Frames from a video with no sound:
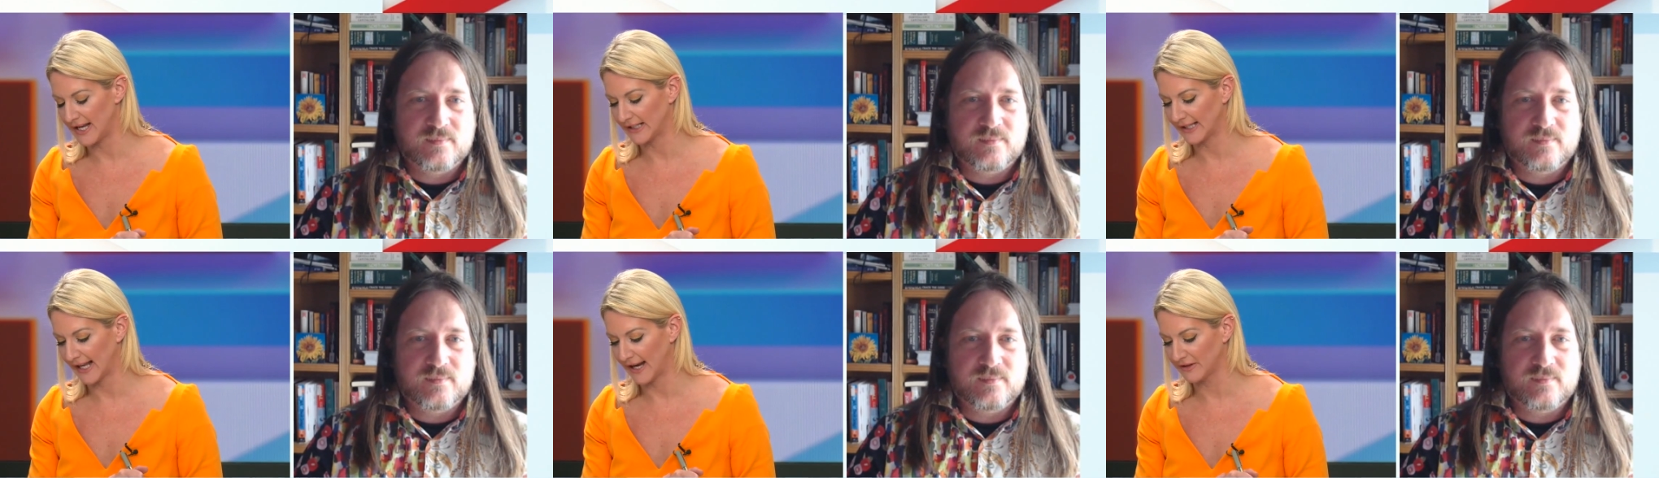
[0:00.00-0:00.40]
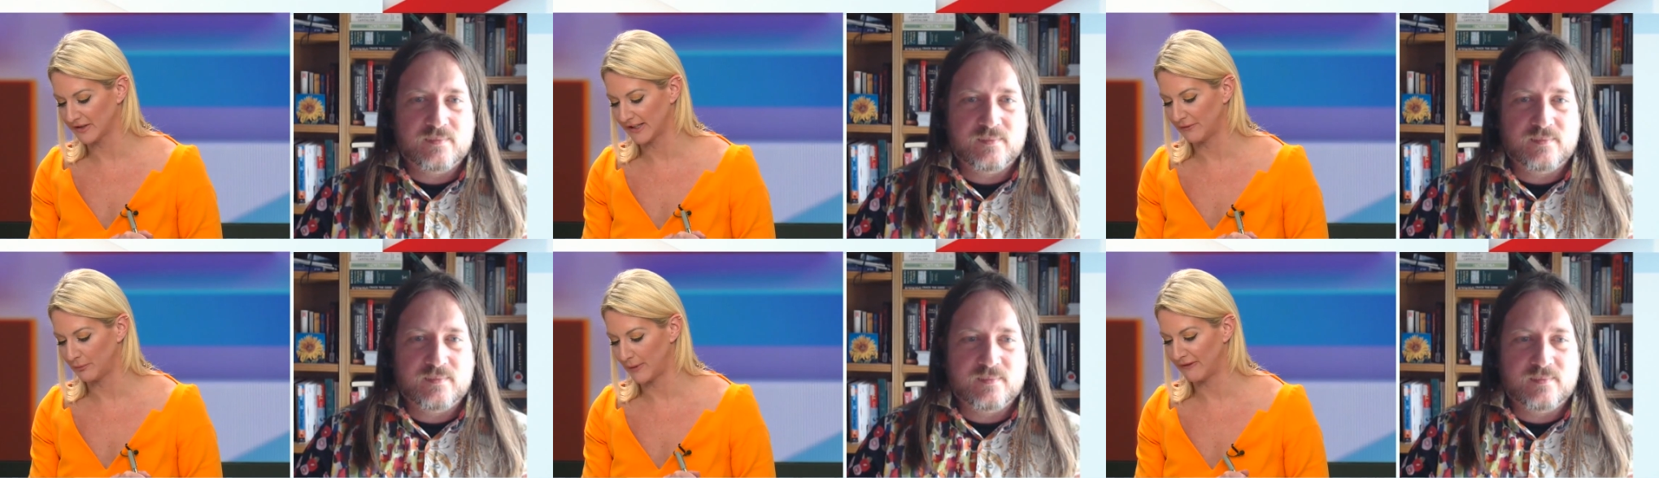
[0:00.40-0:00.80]
Speaker 1: it sounds
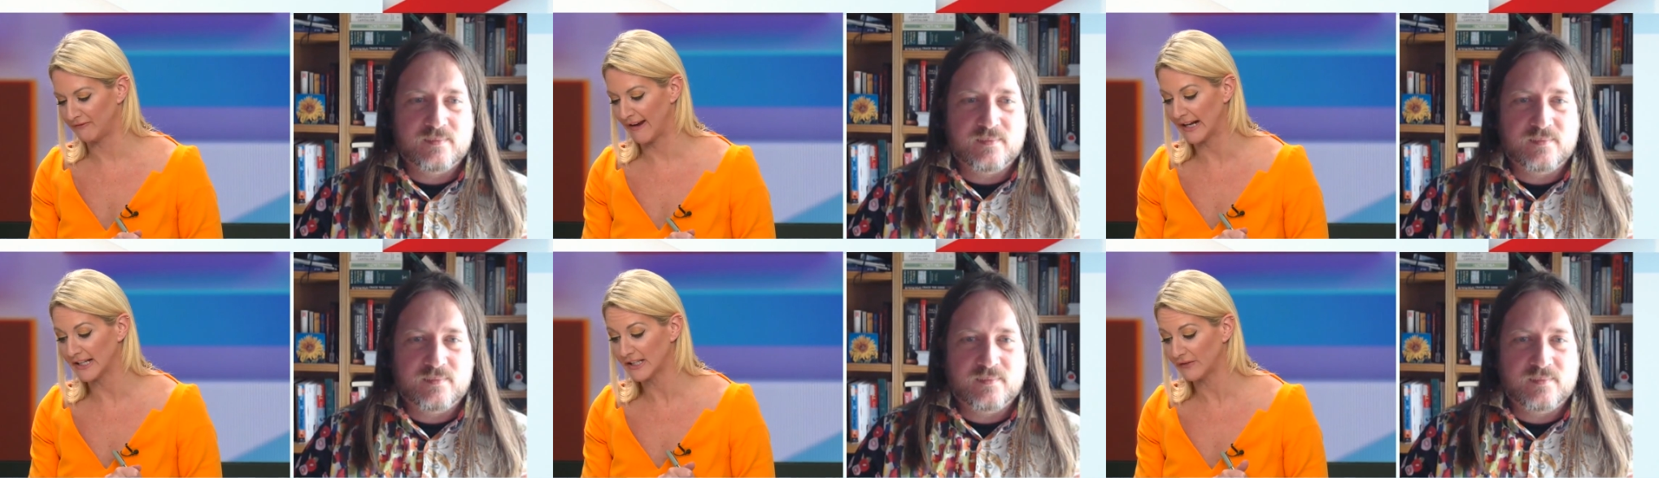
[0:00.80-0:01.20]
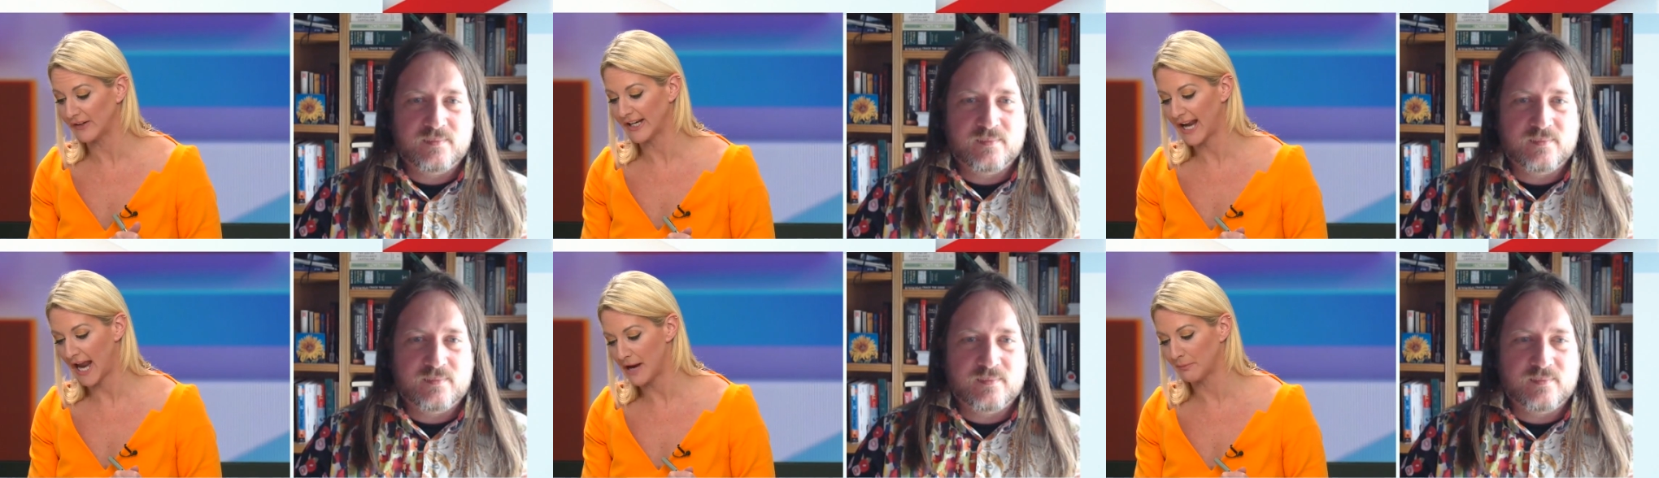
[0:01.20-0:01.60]
as if we're
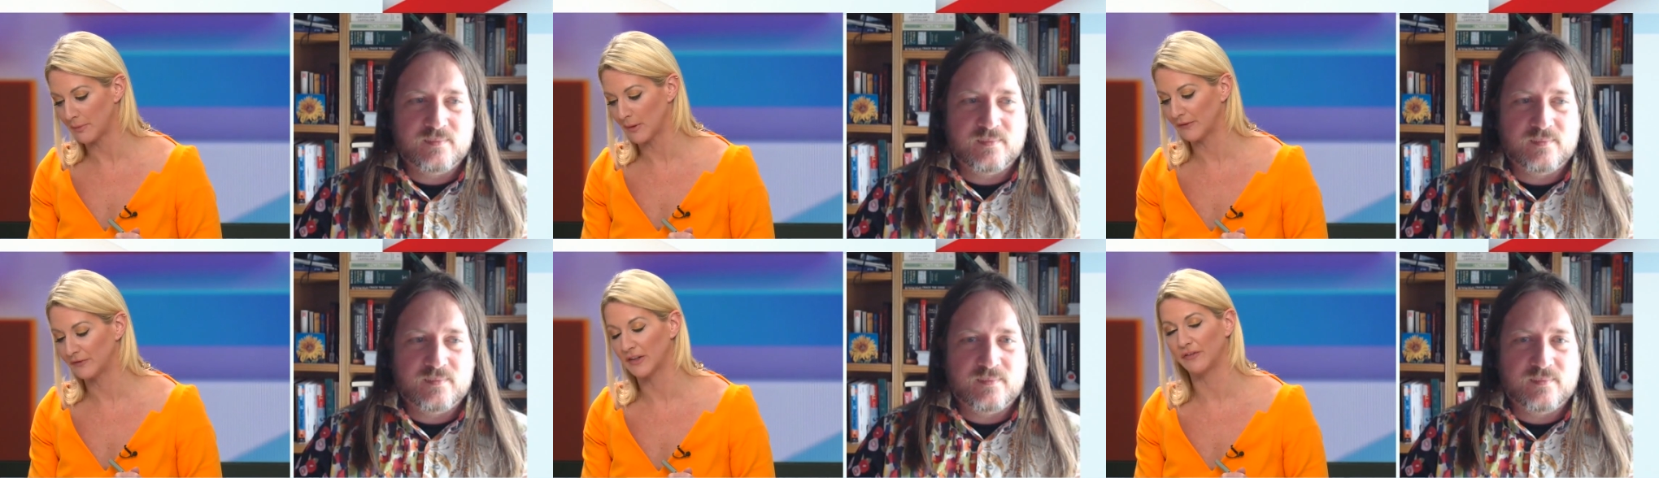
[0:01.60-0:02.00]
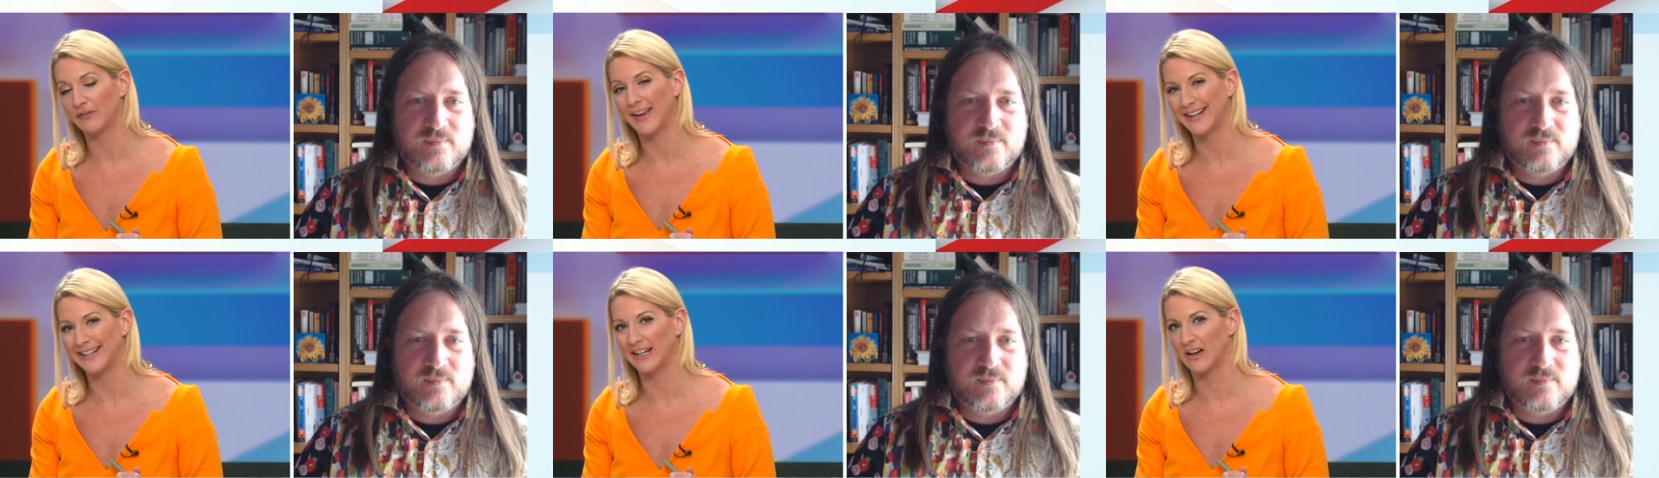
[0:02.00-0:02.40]
relatively capable of
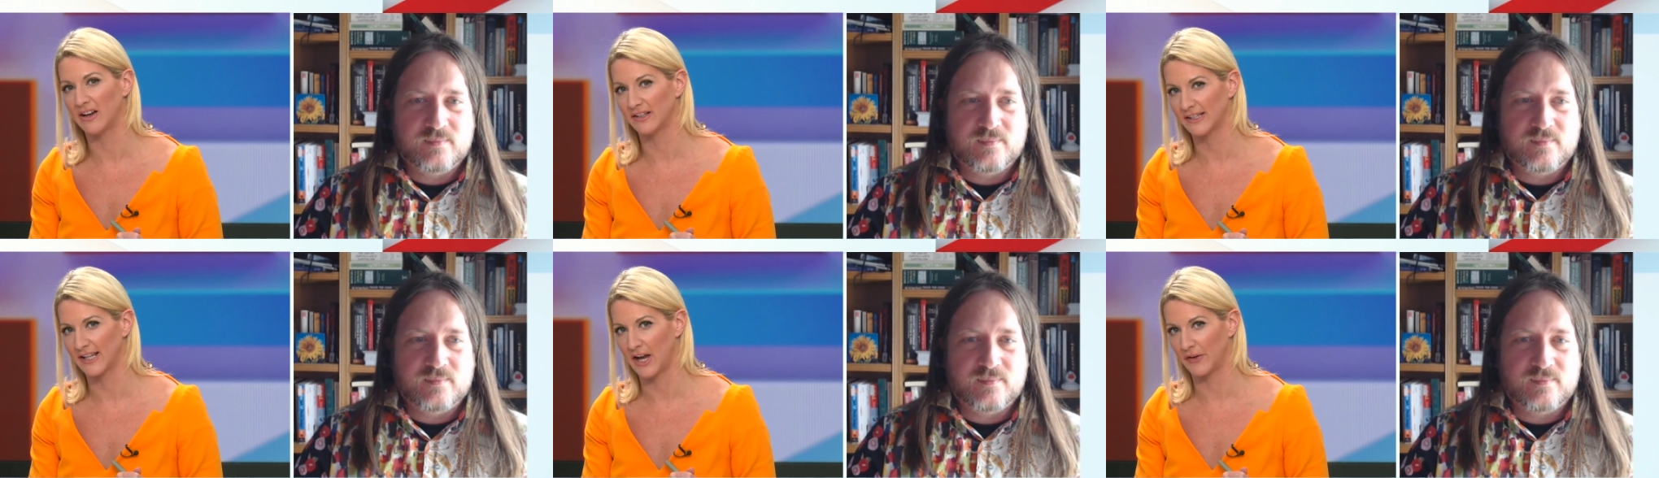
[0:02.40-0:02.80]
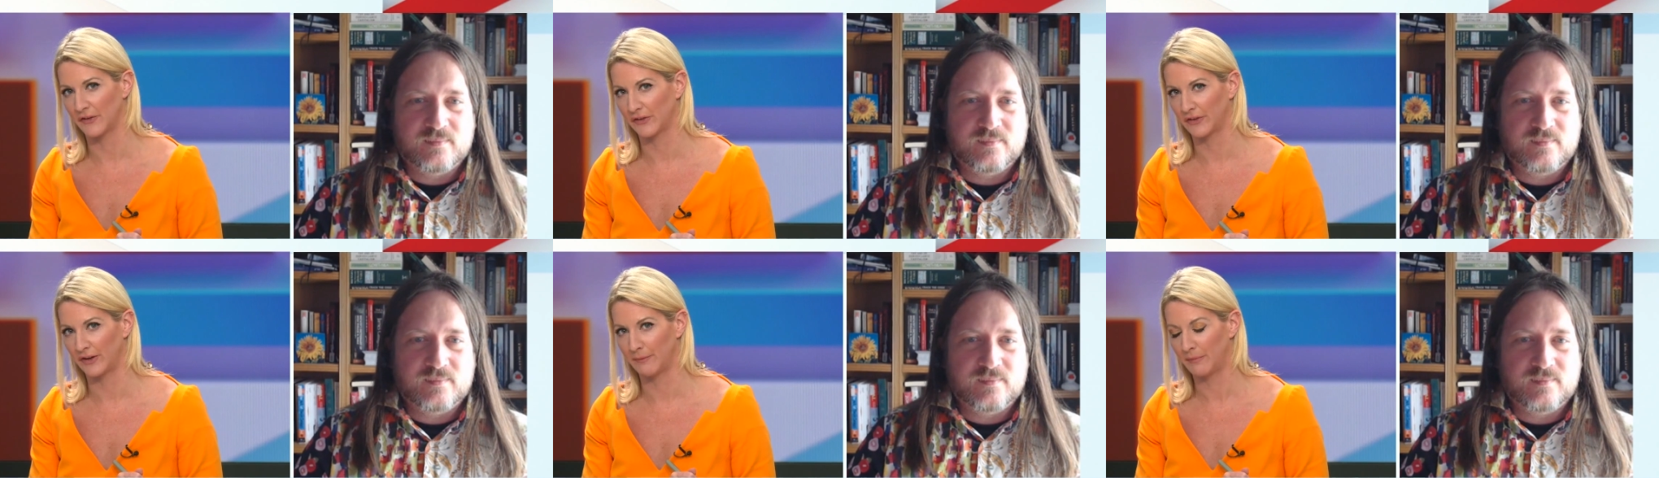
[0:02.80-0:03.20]
defending
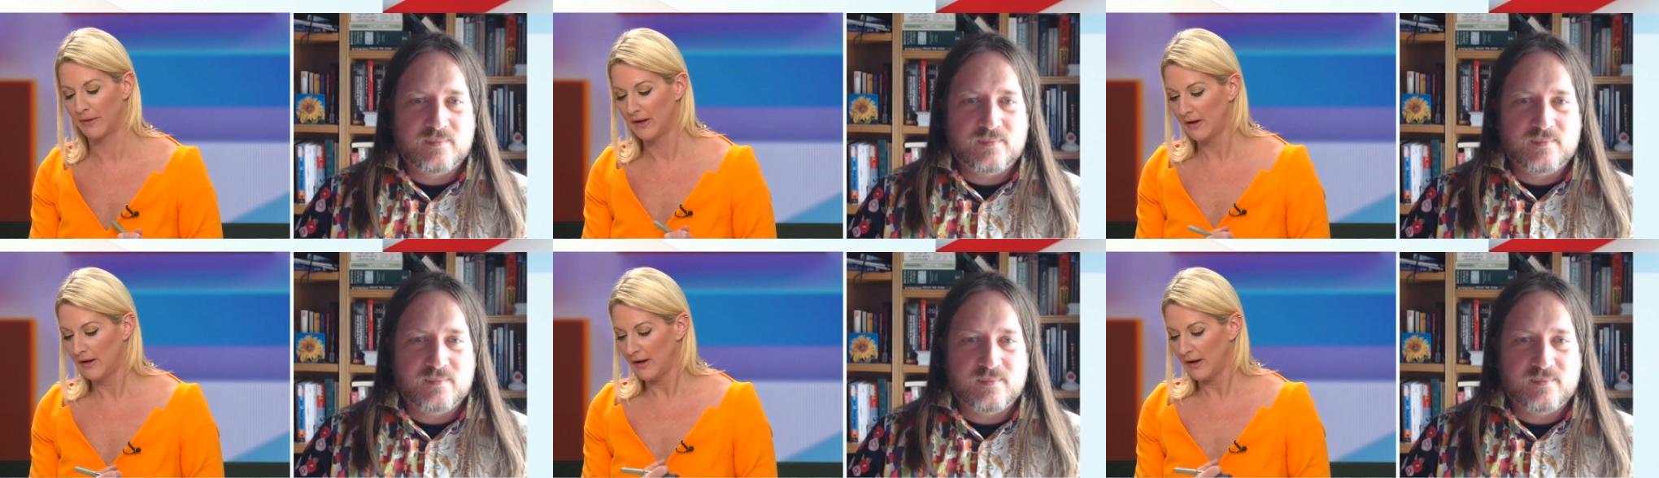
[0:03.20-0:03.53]
ourselves from